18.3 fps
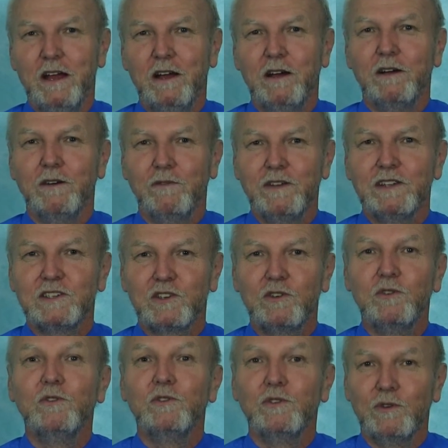of his
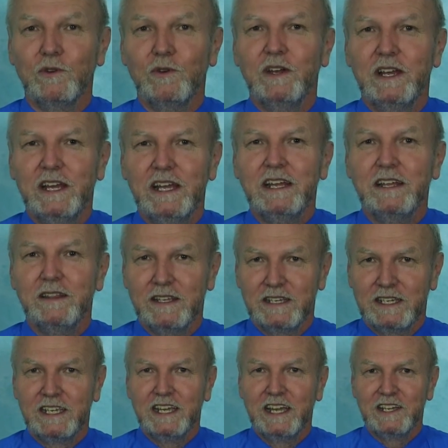guru, in
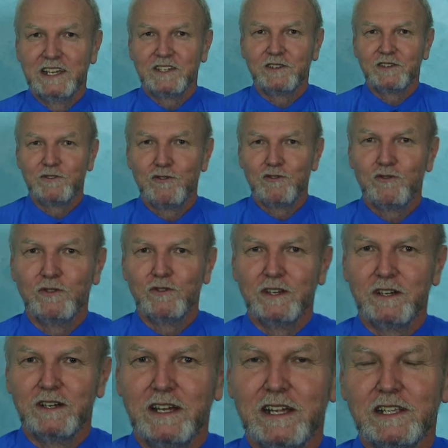this case
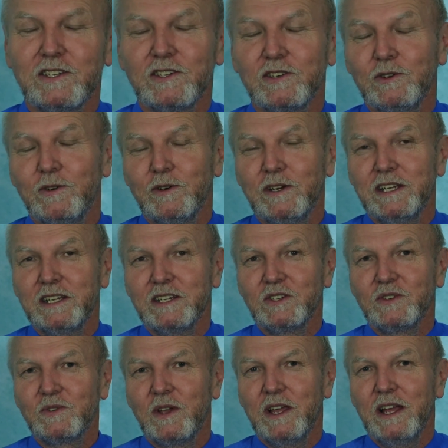Arjuna. And so it
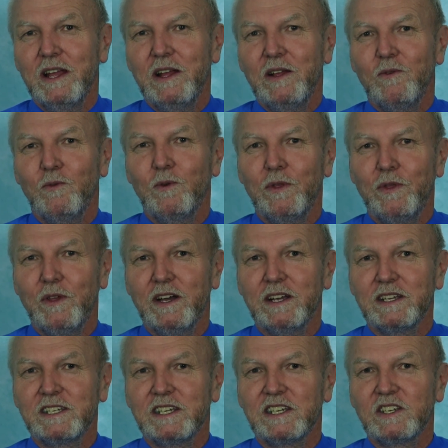is with
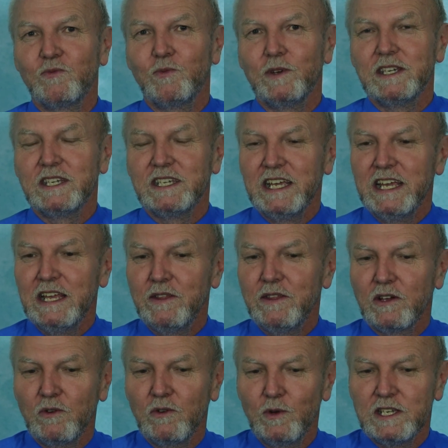us, as we see
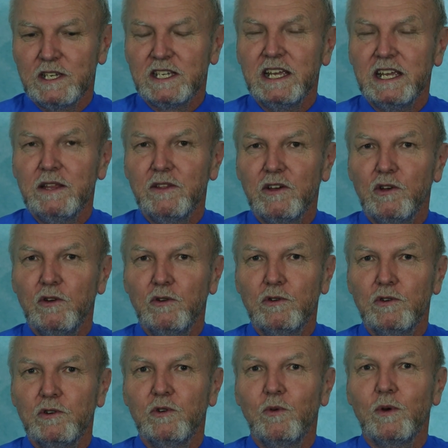the
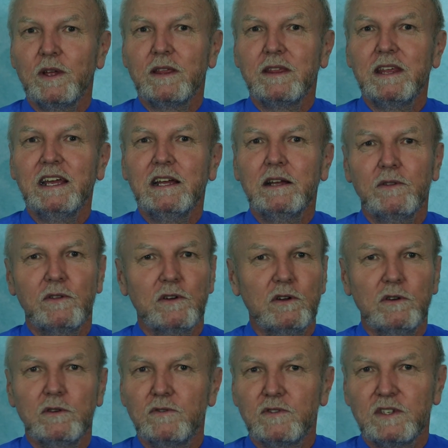guru, and we think of the
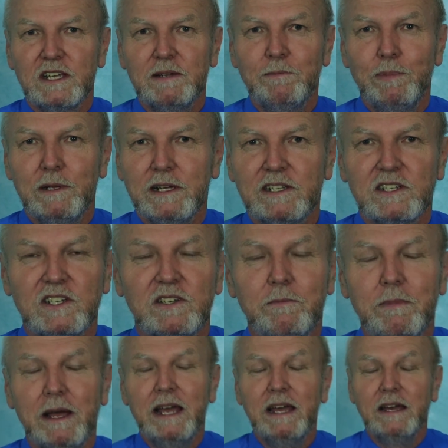guru simply as a
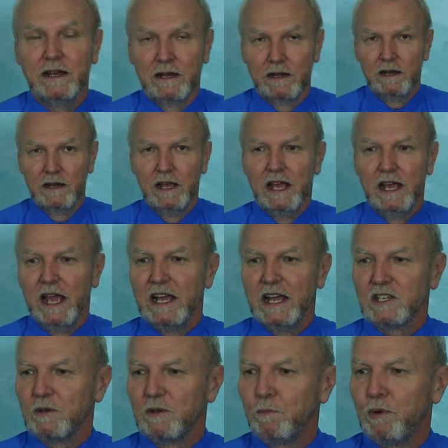man,
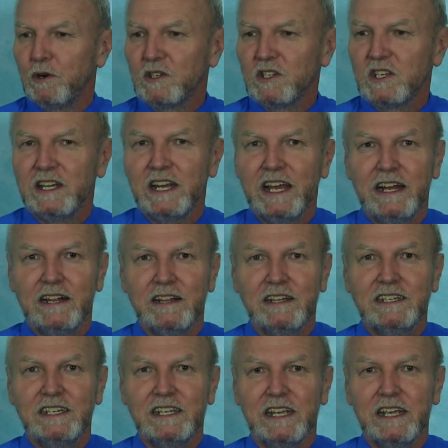as a
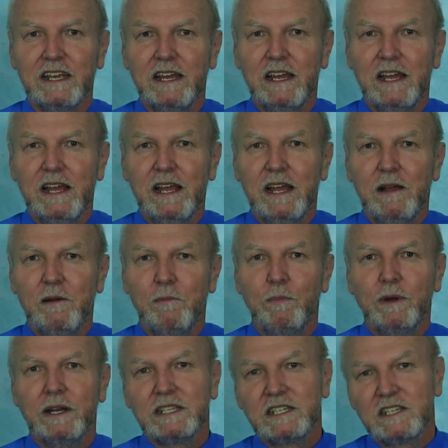personality,
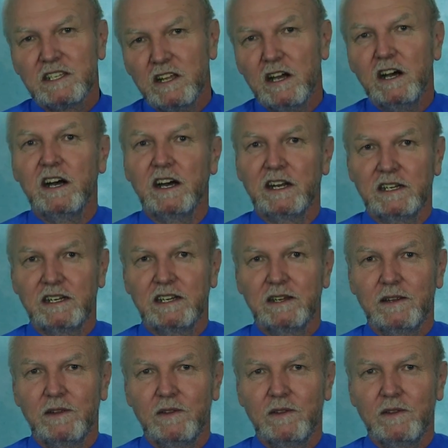but it's not.